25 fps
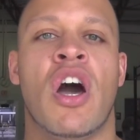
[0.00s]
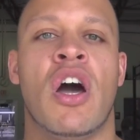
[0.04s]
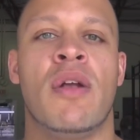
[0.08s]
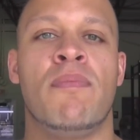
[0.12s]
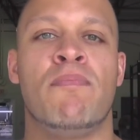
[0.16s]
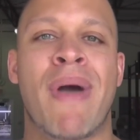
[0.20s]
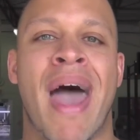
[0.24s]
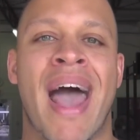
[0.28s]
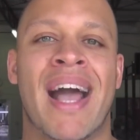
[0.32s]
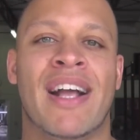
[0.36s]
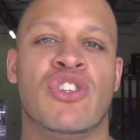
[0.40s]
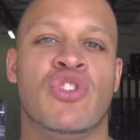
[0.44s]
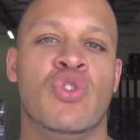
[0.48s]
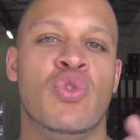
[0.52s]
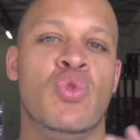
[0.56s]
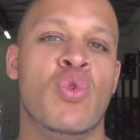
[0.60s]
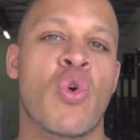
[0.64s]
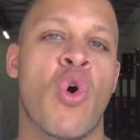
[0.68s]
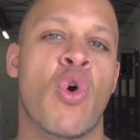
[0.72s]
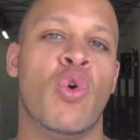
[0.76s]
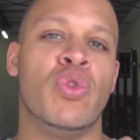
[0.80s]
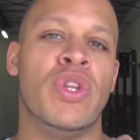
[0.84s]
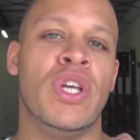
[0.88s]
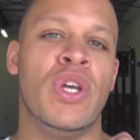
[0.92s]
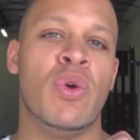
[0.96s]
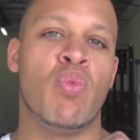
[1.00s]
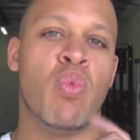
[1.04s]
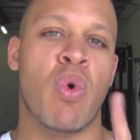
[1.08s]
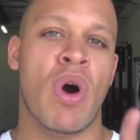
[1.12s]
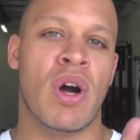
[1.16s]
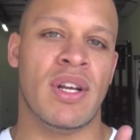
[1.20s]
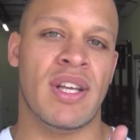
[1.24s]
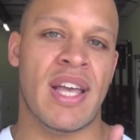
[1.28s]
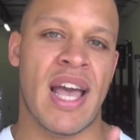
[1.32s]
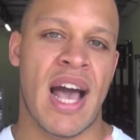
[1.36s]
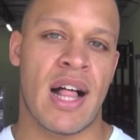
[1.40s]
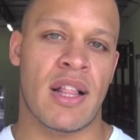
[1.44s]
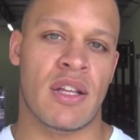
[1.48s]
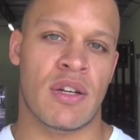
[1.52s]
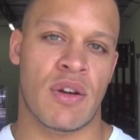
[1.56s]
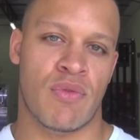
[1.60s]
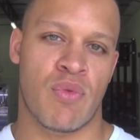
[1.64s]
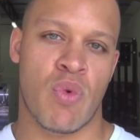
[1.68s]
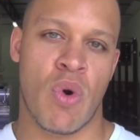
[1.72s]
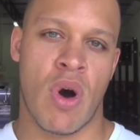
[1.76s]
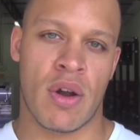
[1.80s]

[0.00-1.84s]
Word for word: cut back to only one gallon of